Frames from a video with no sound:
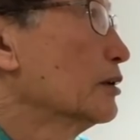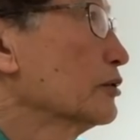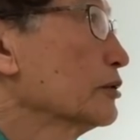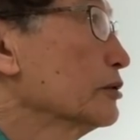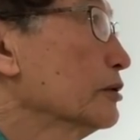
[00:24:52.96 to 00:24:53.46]

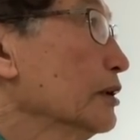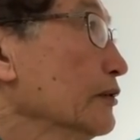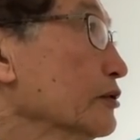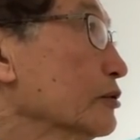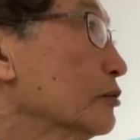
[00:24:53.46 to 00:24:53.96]
So you don't
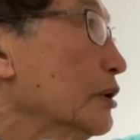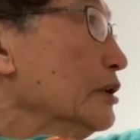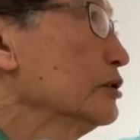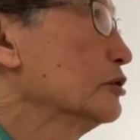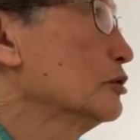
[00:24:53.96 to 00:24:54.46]
have to worry
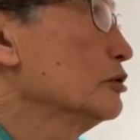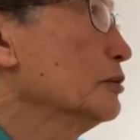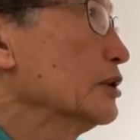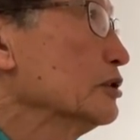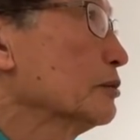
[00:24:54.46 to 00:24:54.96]
too
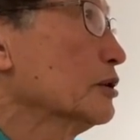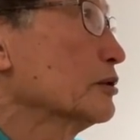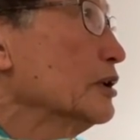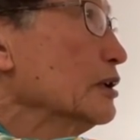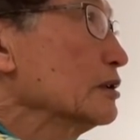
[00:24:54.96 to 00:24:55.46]
much about
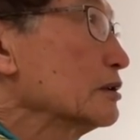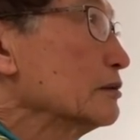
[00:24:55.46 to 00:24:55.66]
that.